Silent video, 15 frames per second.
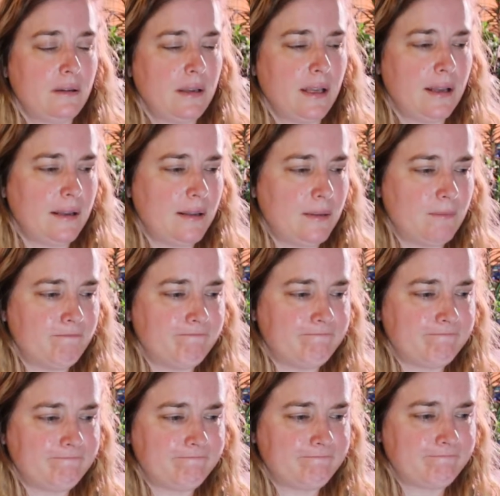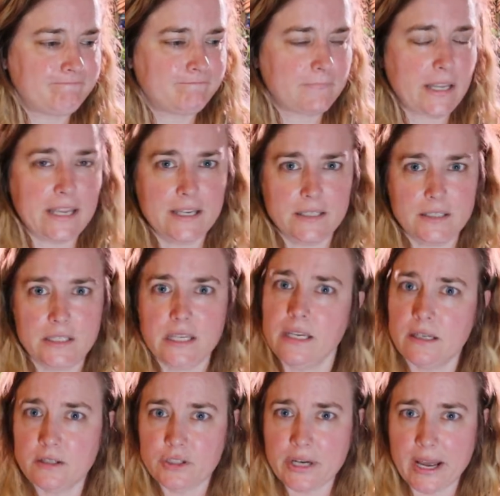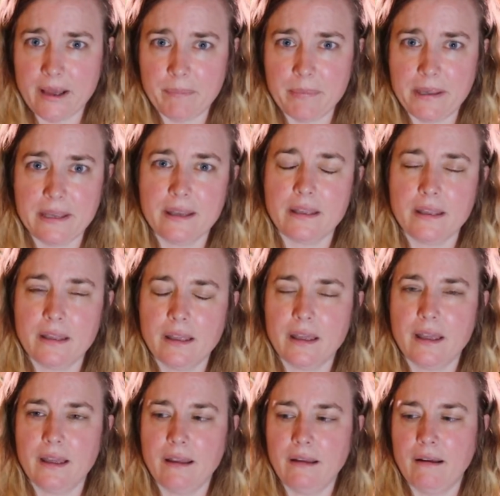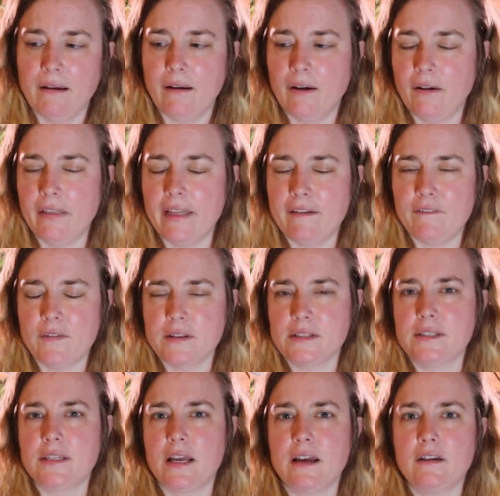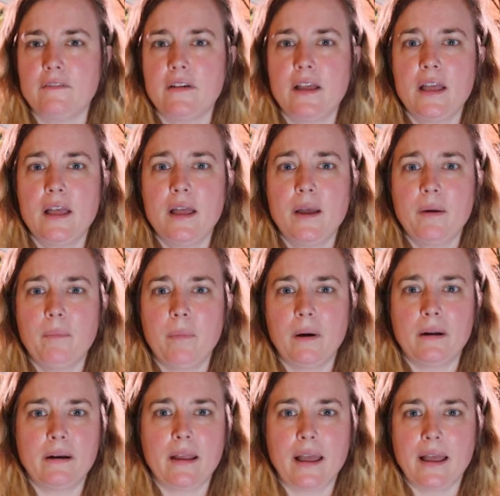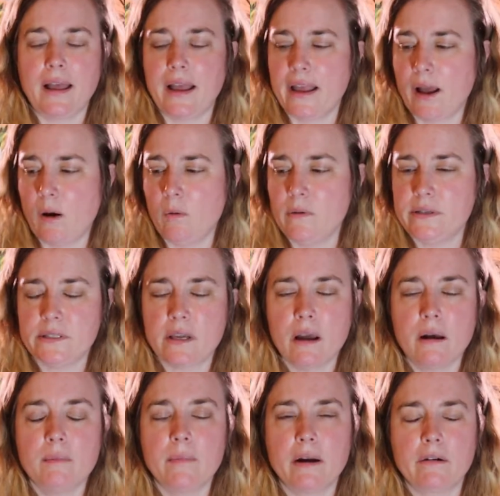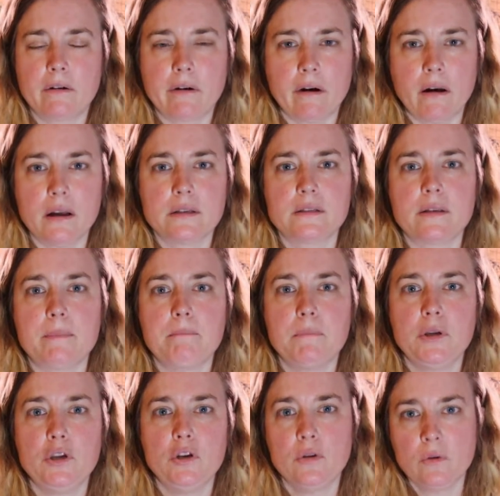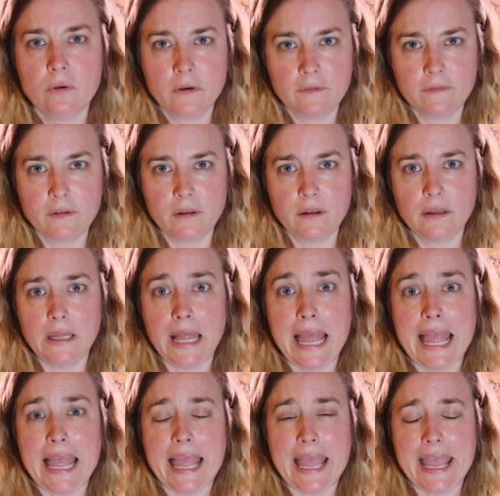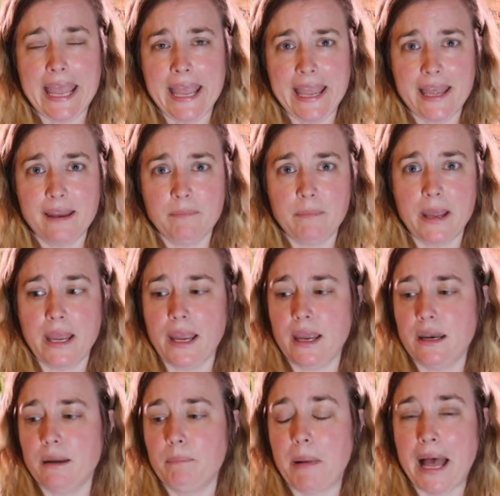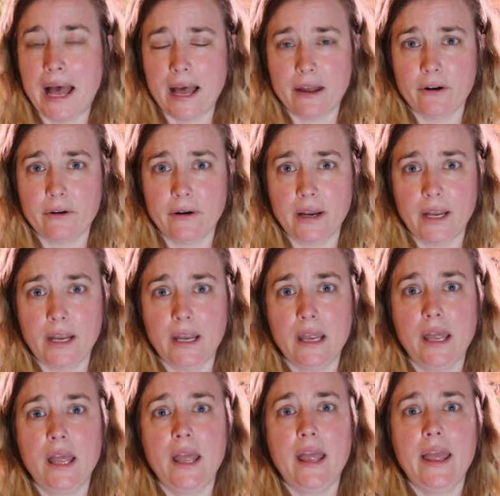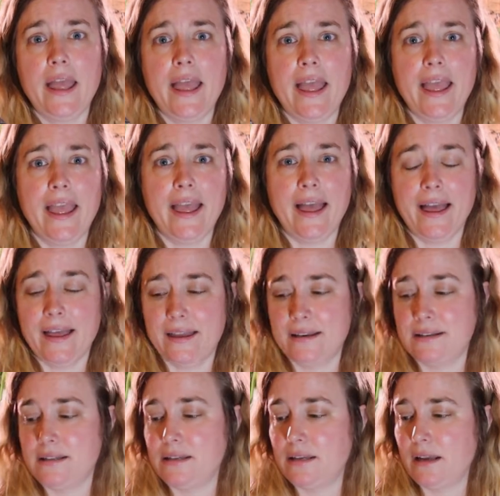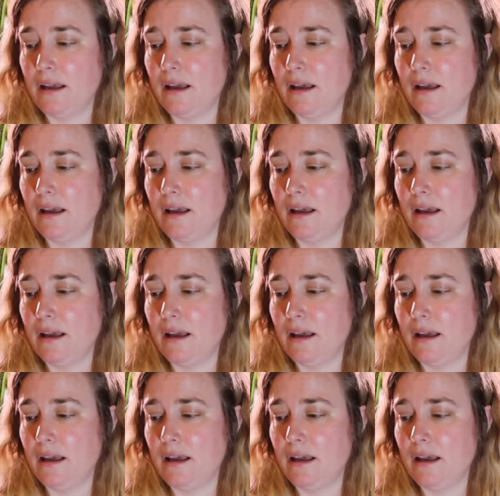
antique shopping, all that fun stuff. But I always come across some beautiful handmade pottery and